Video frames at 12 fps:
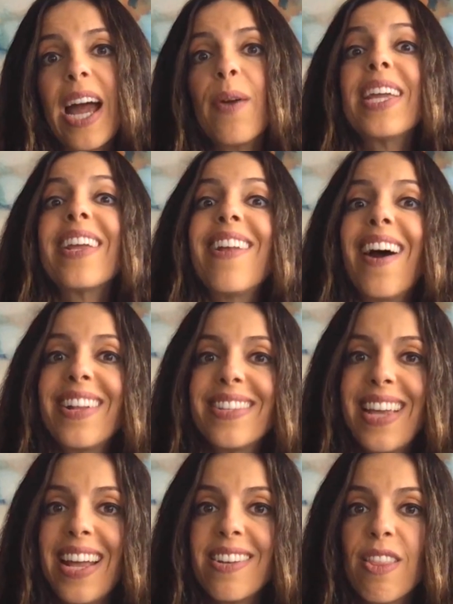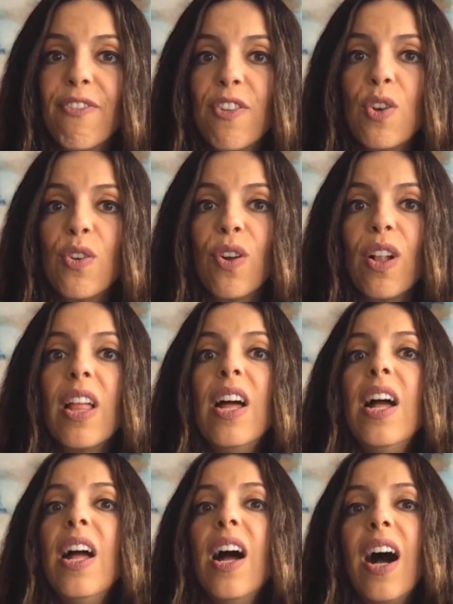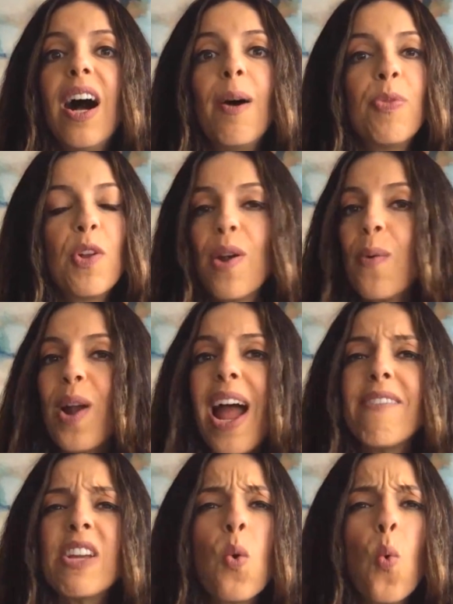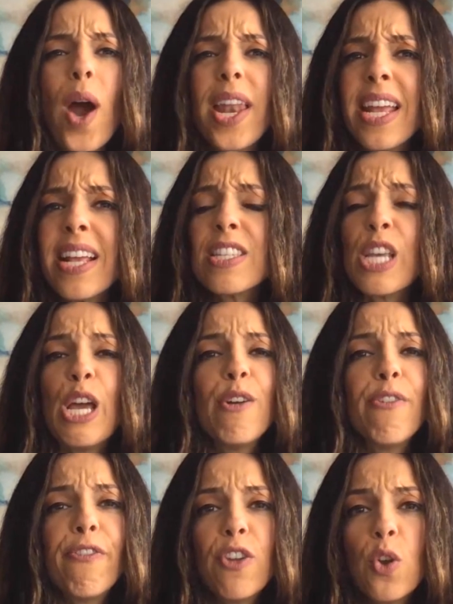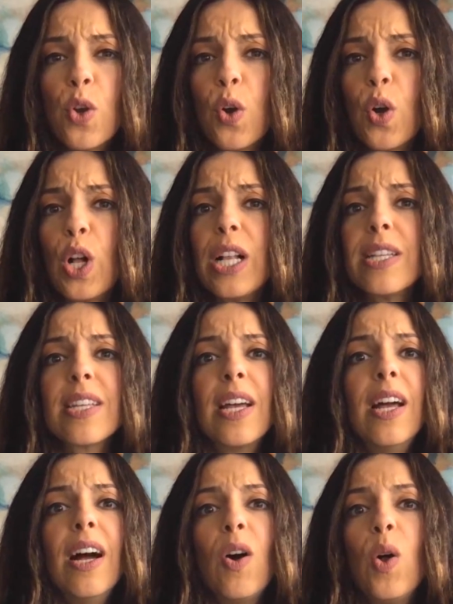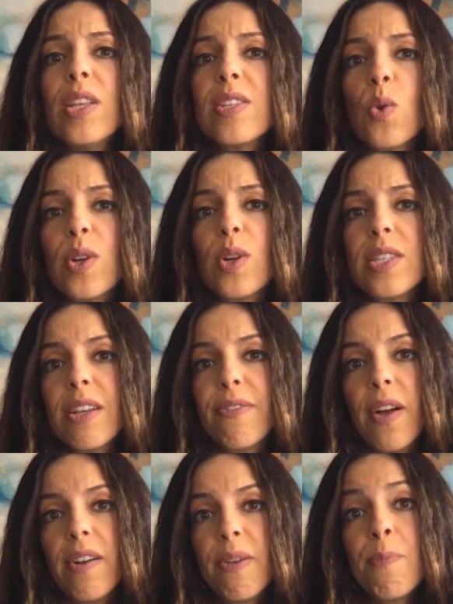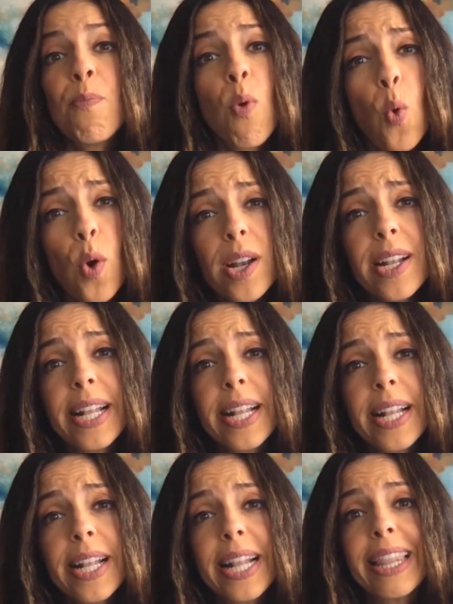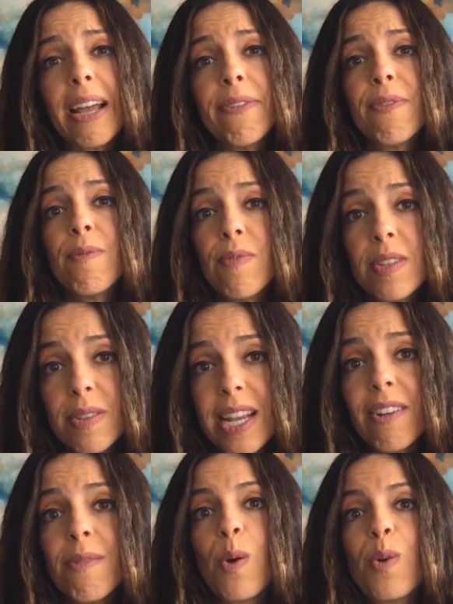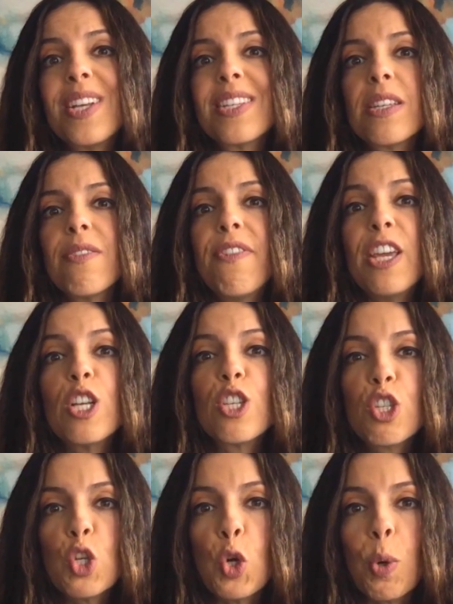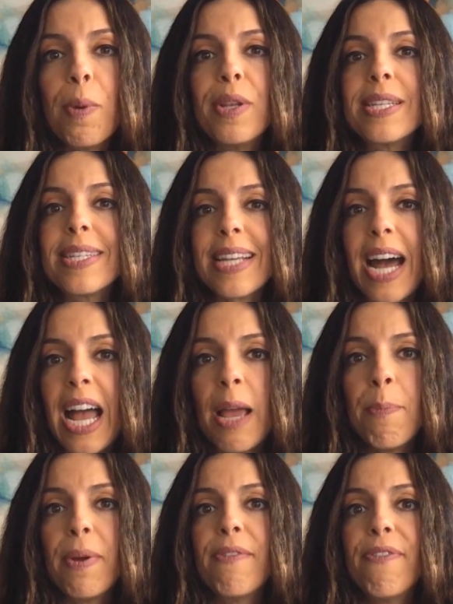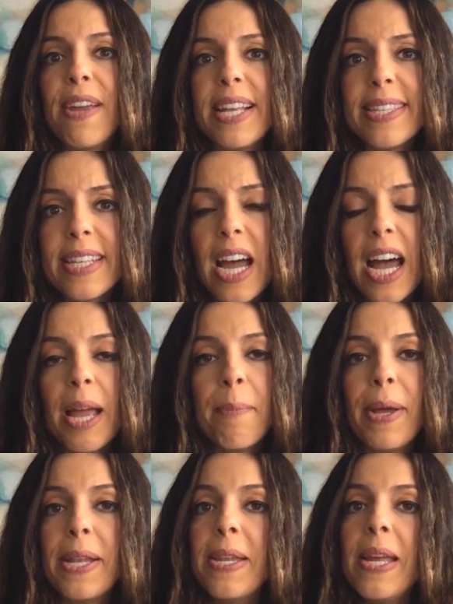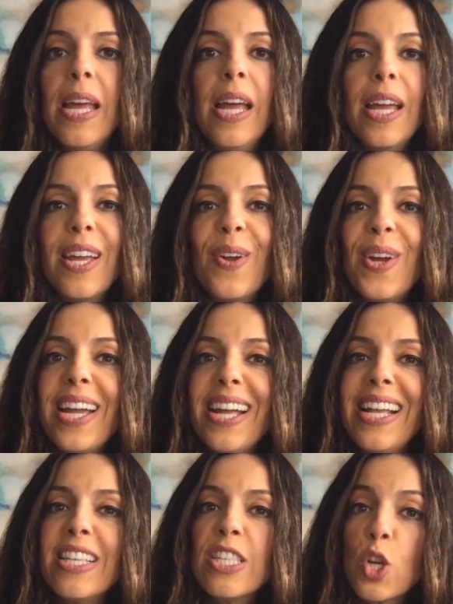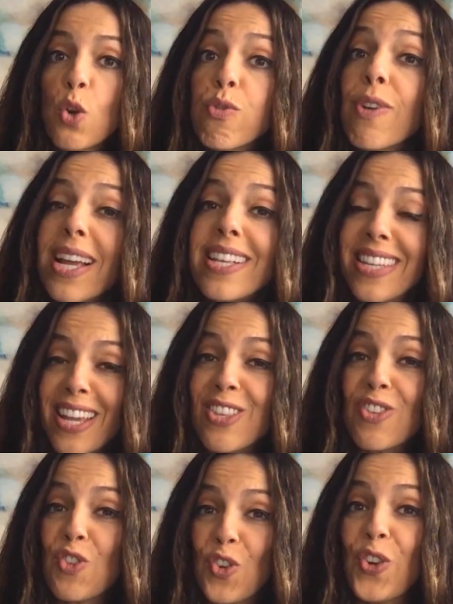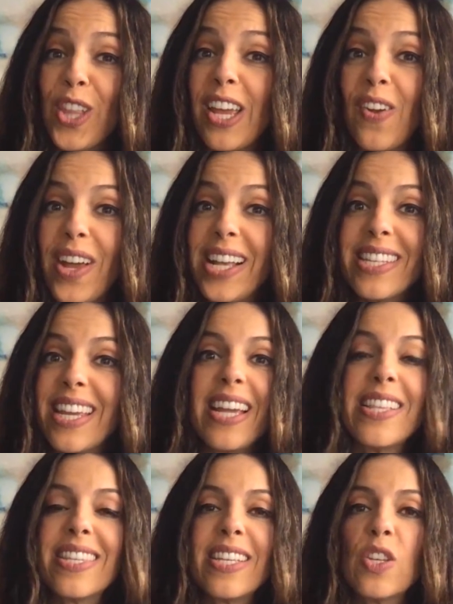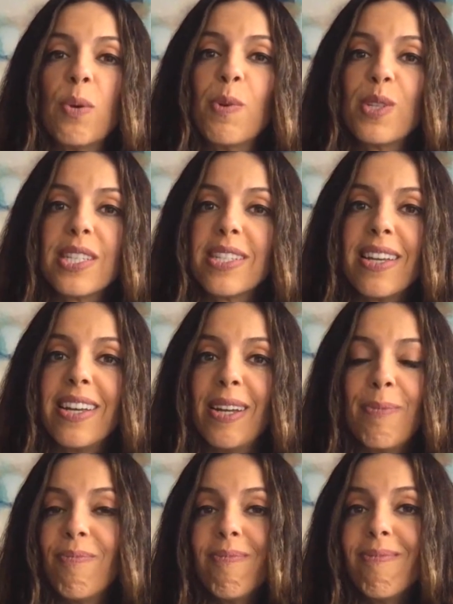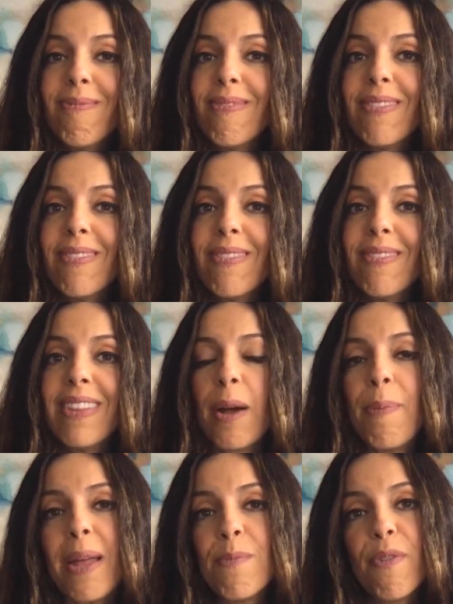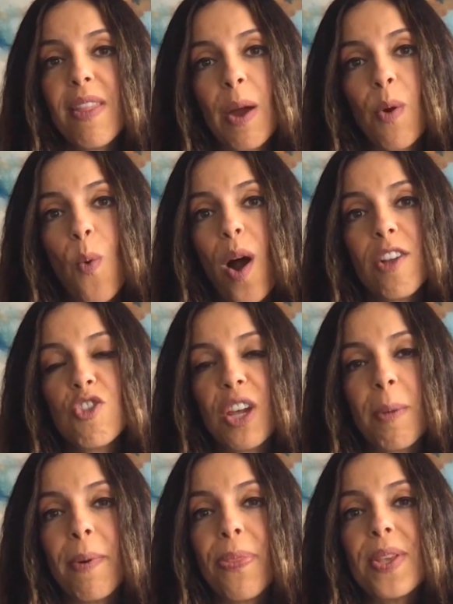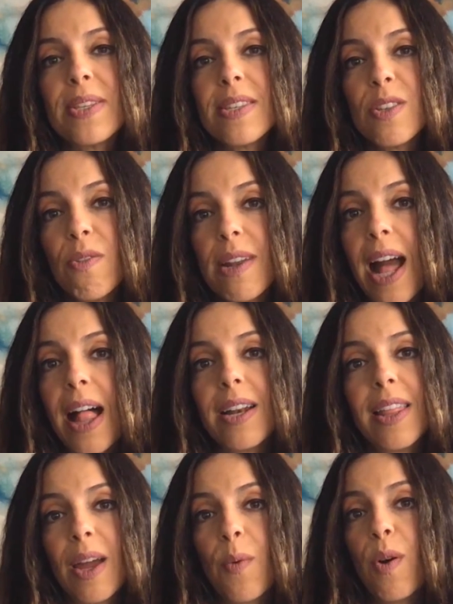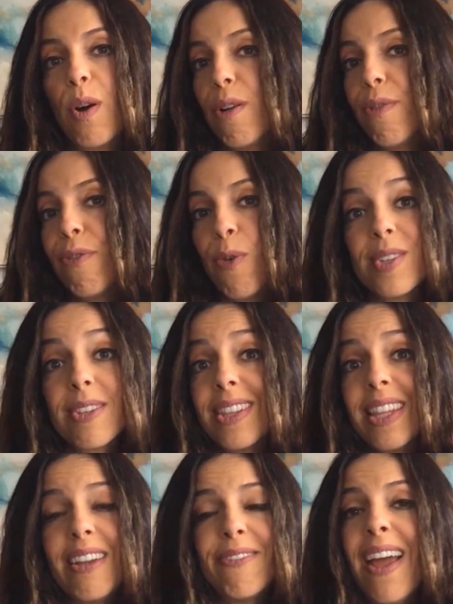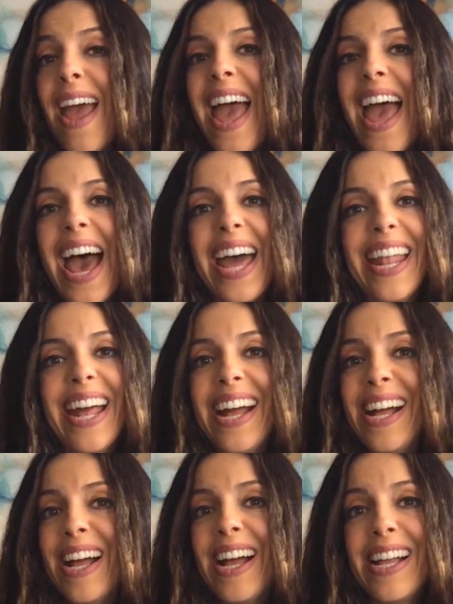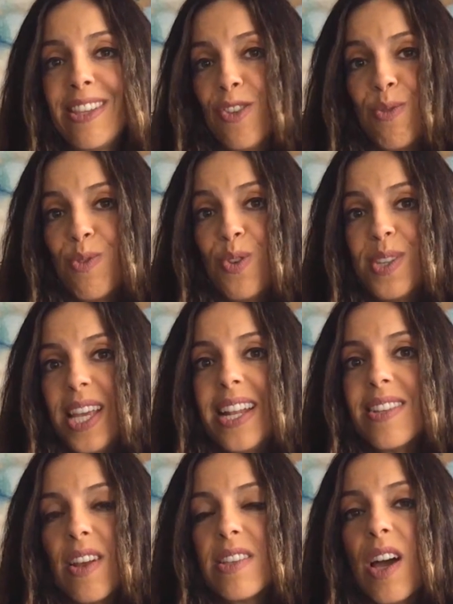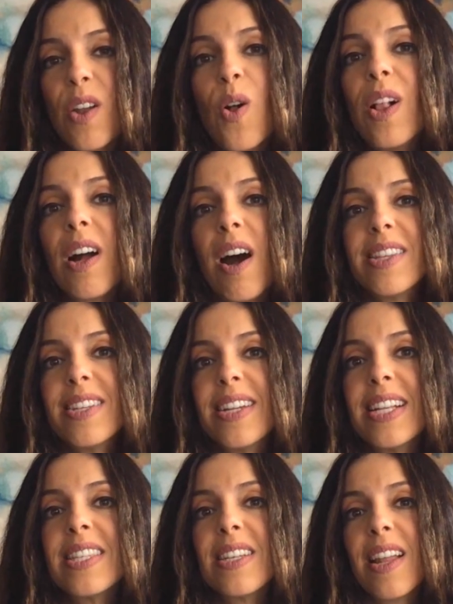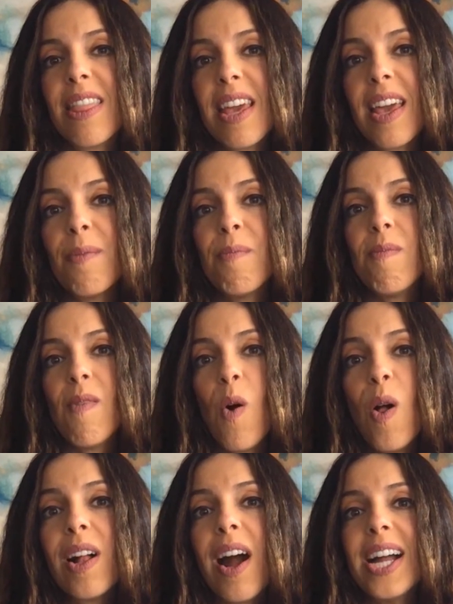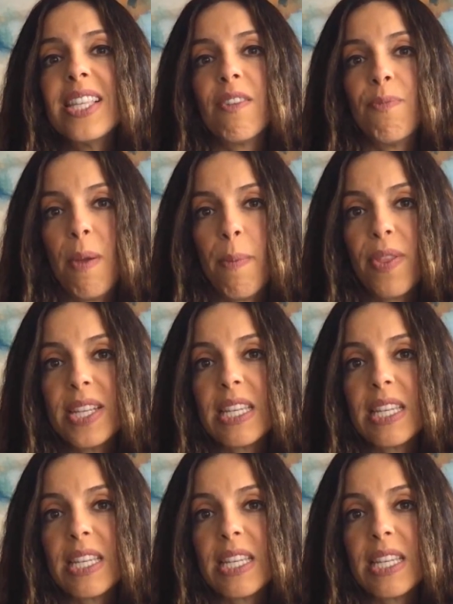Now he cannot attend the funeral. We're having weddings, funerals, all sorts of important life ceremonies via Zoom and Skype and FaceTime, and you know it's crazy. It's truly crazy. It's almost like a bad movie that we're watching. But this is the reality that we're all forced to live. And as you said, it's on all continents, and I think all kinds of people.